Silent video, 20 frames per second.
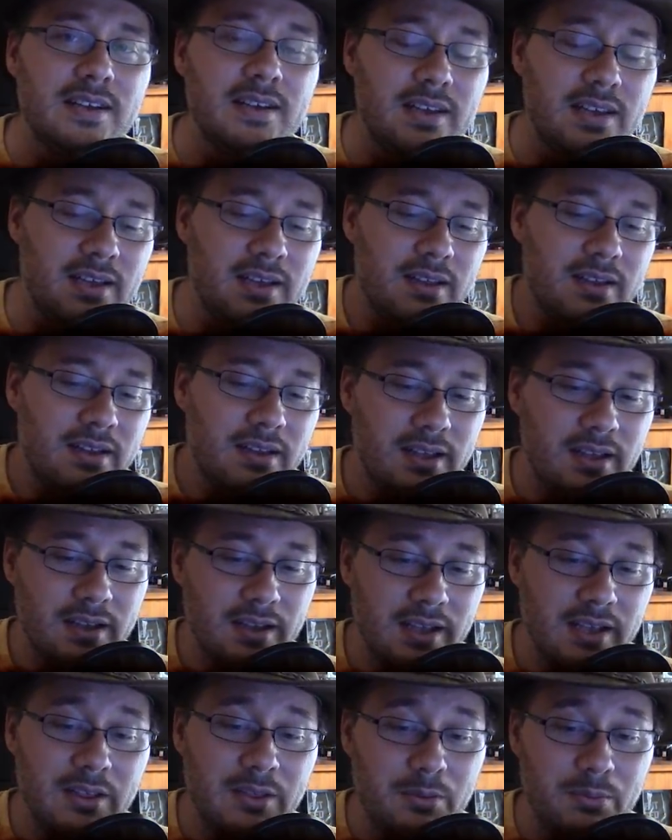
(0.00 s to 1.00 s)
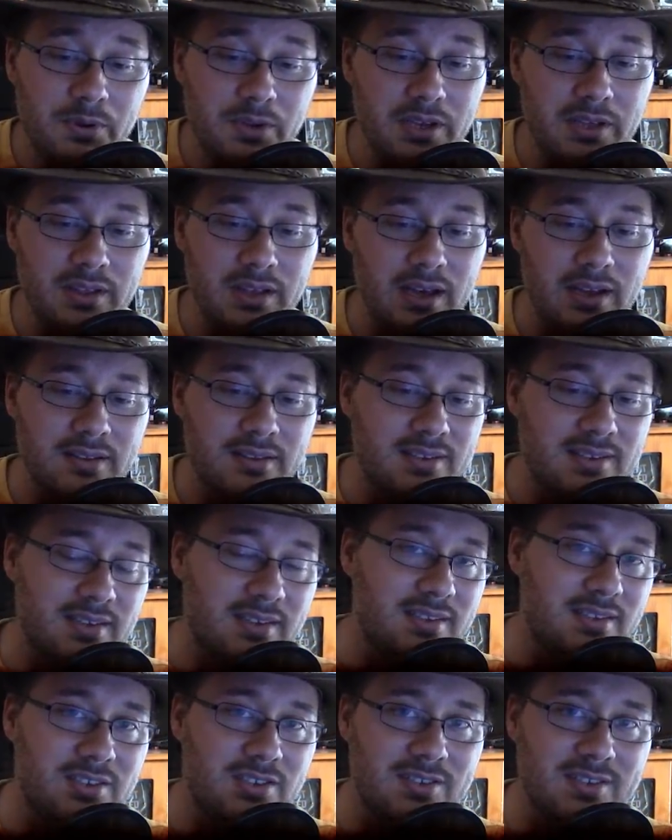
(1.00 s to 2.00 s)
in E3 that
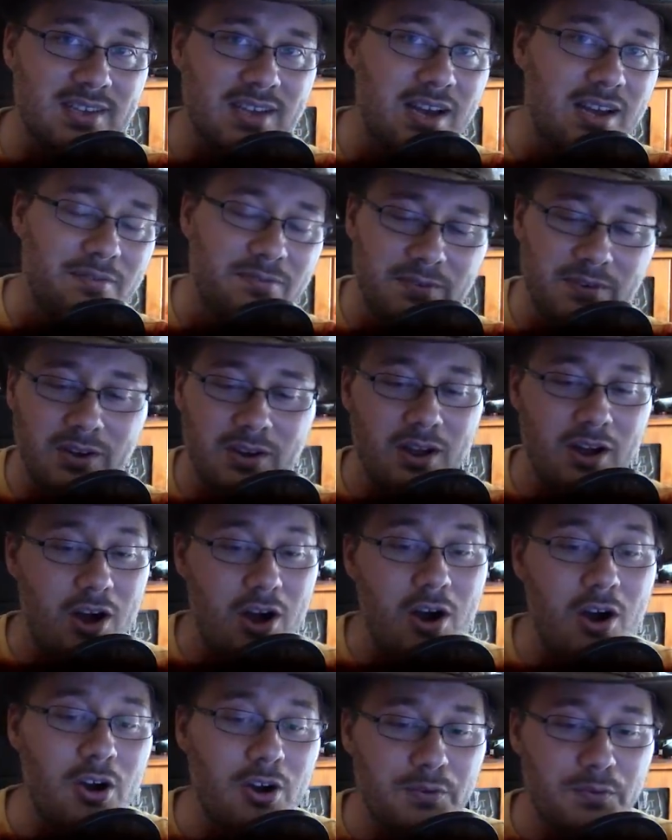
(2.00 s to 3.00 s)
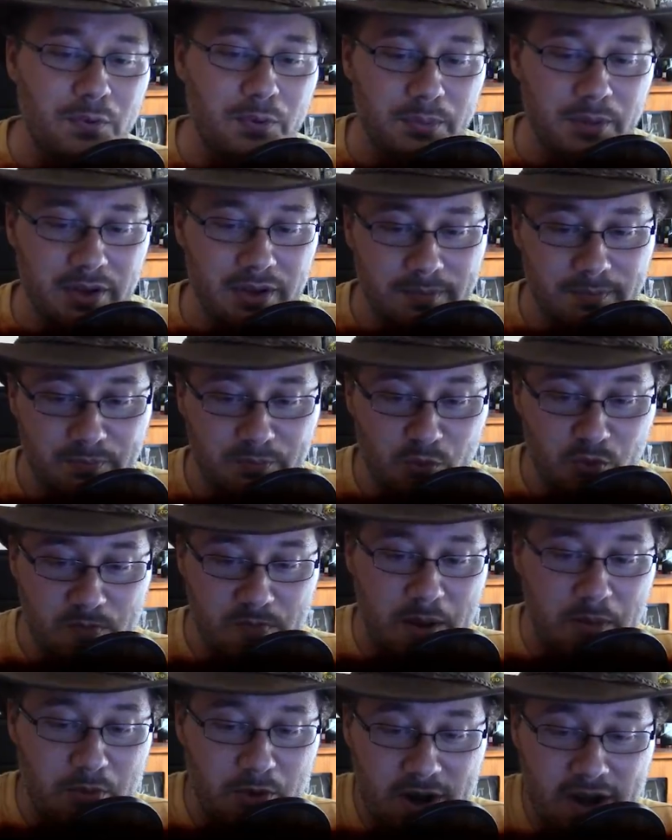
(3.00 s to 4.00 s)
it's just kind of hard for me to
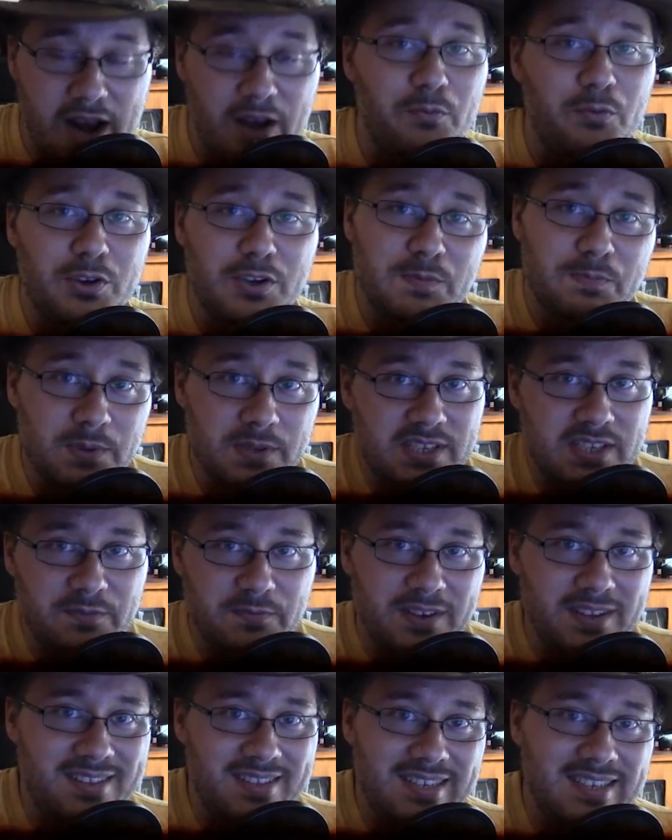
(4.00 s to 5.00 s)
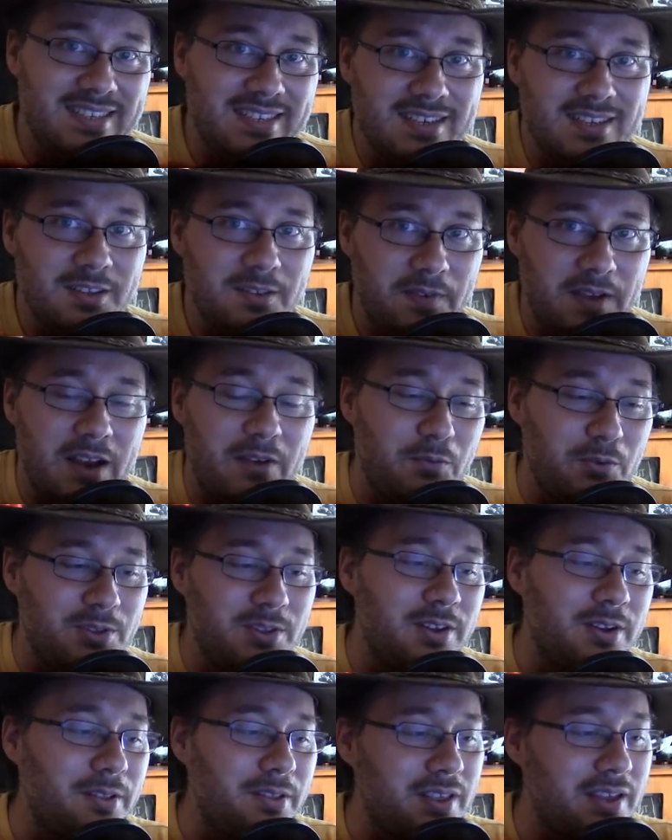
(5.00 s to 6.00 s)
remember every specific detail of every
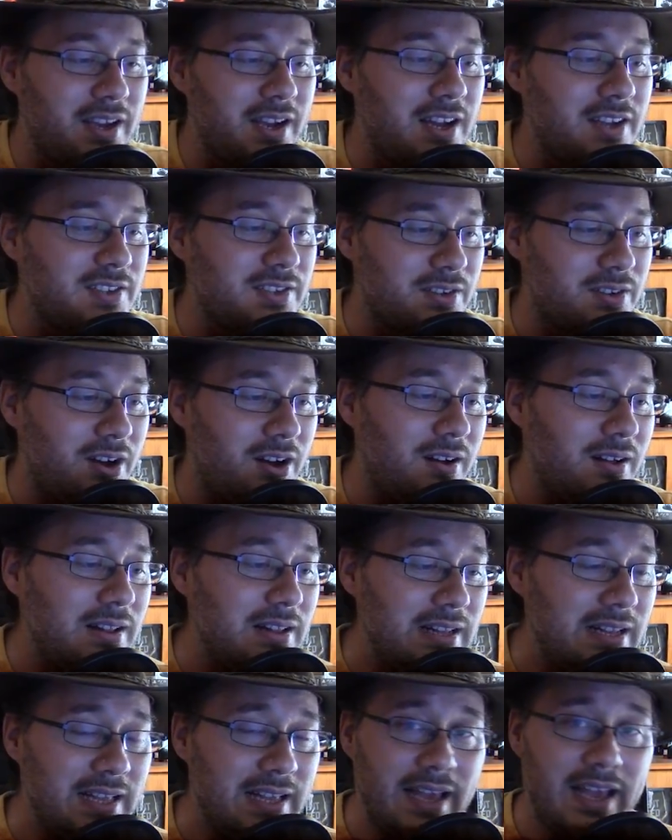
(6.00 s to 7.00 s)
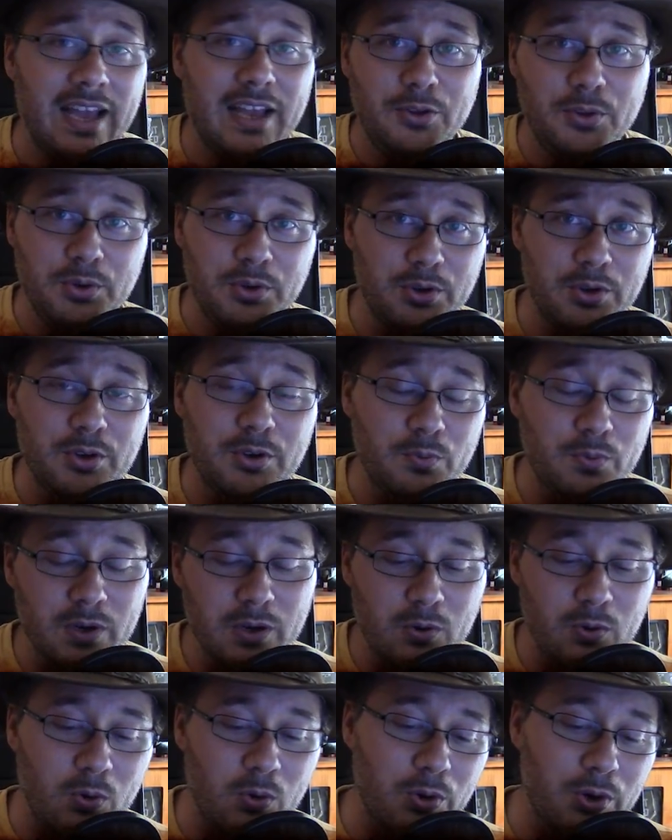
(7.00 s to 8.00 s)
little thing I saw. And you couldn't
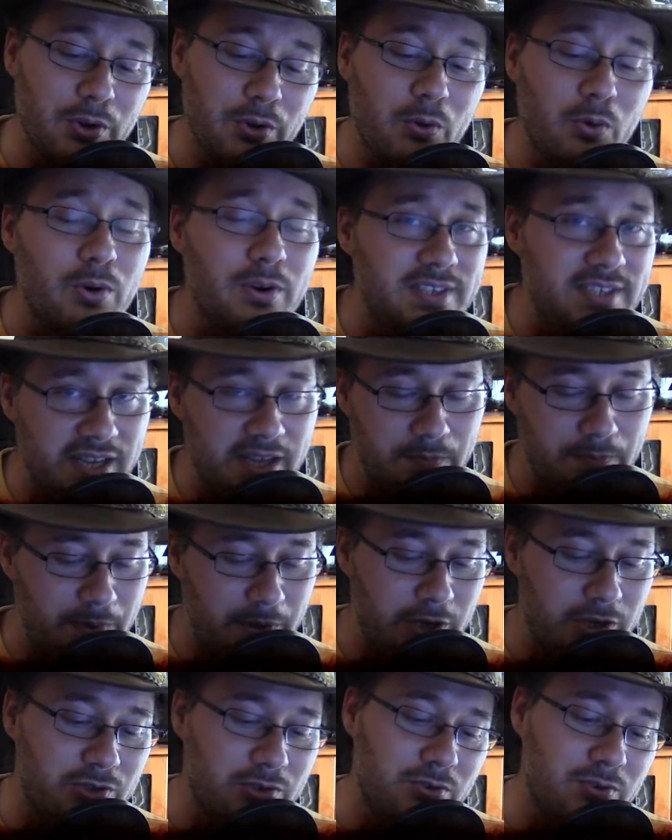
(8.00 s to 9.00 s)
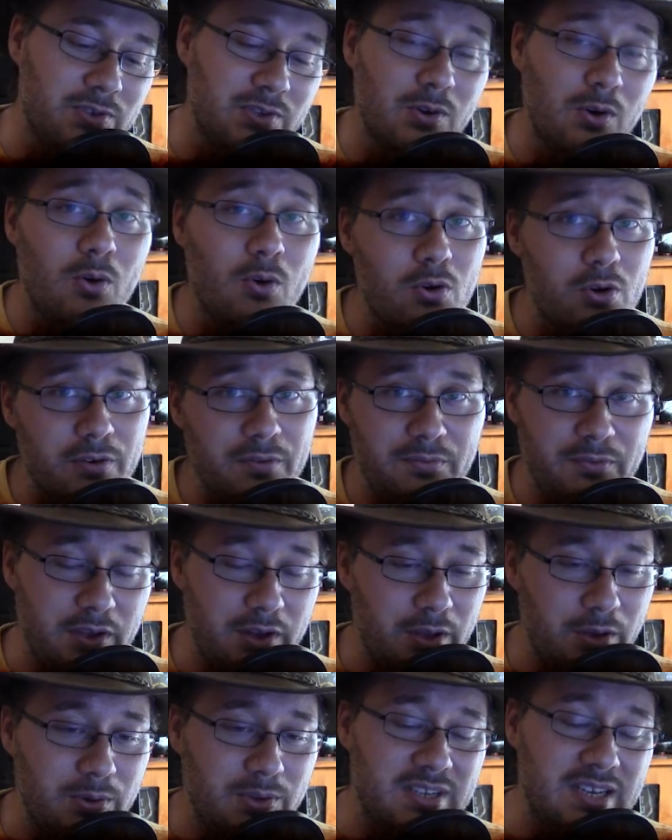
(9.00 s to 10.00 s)
record or take pictures or
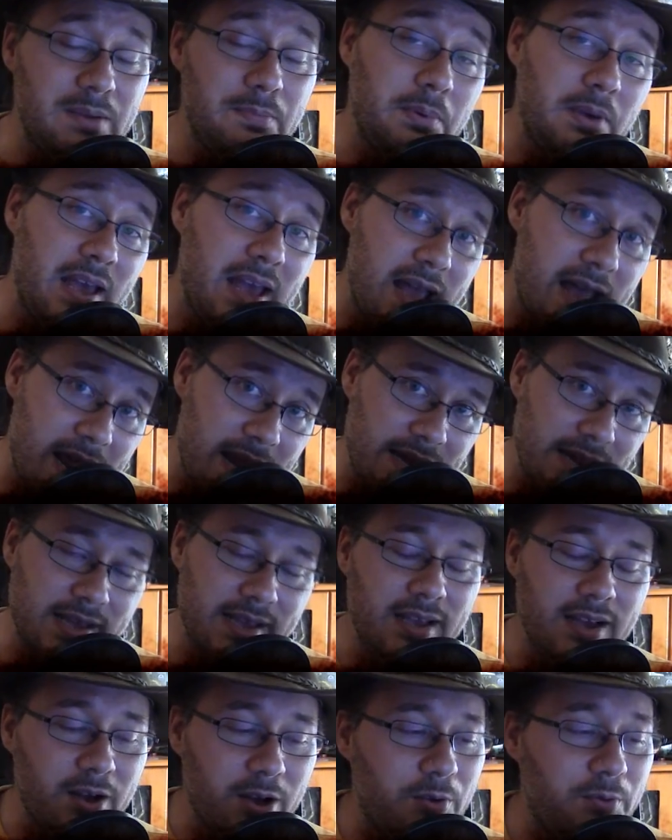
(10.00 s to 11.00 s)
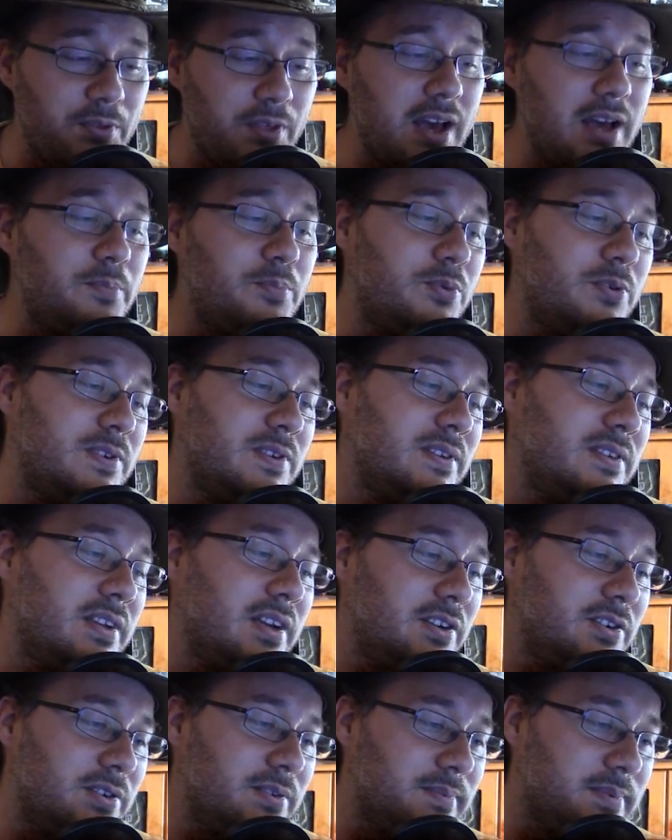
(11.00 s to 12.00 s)
videotape any of that
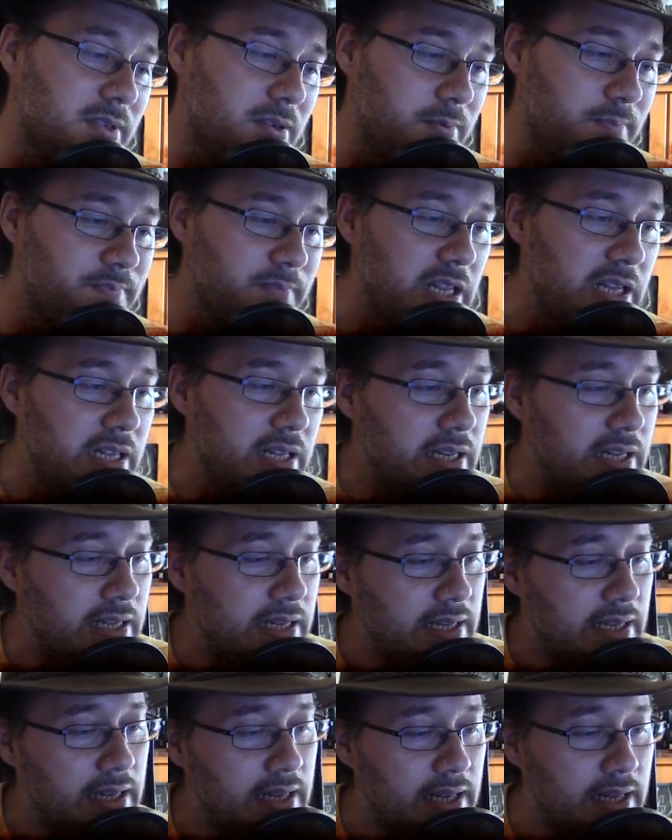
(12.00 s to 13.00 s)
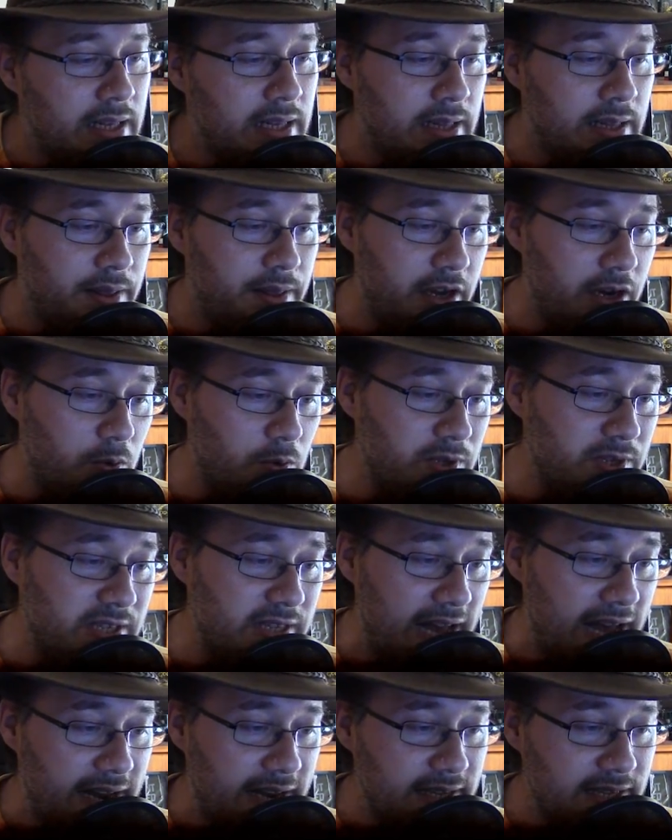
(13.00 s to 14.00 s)
presentation. So there was
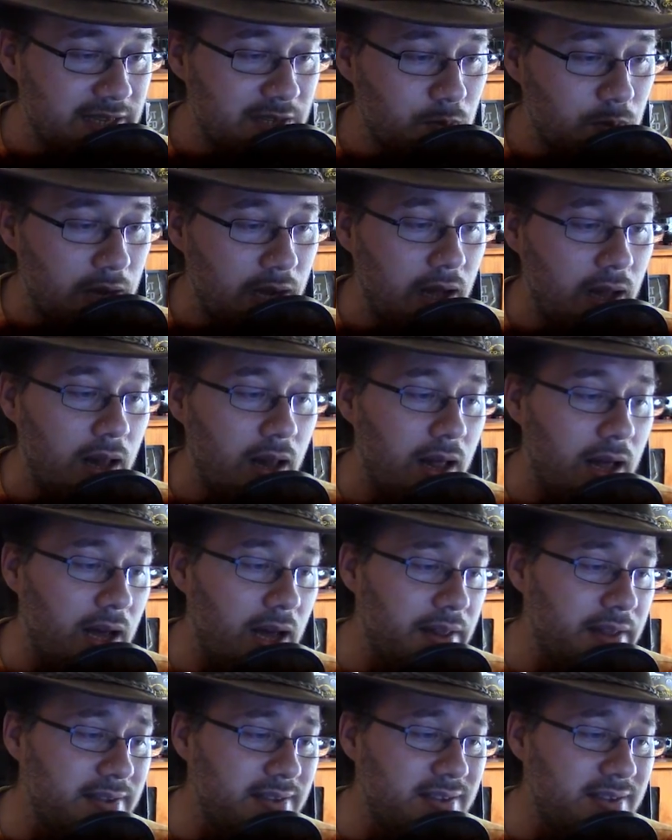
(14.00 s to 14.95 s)
that as well. They